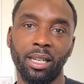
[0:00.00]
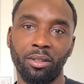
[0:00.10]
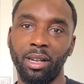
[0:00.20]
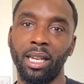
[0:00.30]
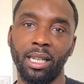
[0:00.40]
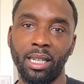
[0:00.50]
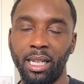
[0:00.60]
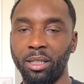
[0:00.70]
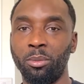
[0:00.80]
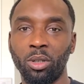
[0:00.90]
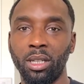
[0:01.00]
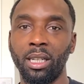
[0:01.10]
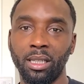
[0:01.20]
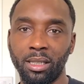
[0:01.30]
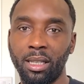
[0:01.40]
creating and the modelling
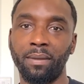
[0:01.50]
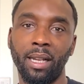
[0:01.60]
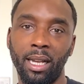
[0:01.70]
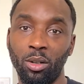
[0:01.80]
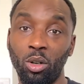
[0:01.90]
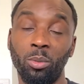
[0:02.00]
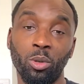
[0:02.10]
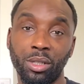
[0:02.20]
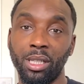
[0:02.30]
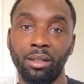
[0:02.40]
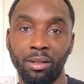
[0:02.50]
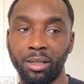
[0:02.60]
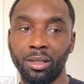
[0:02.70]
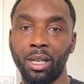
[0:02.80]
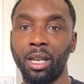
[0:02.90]
and stuff like that a lot more serious,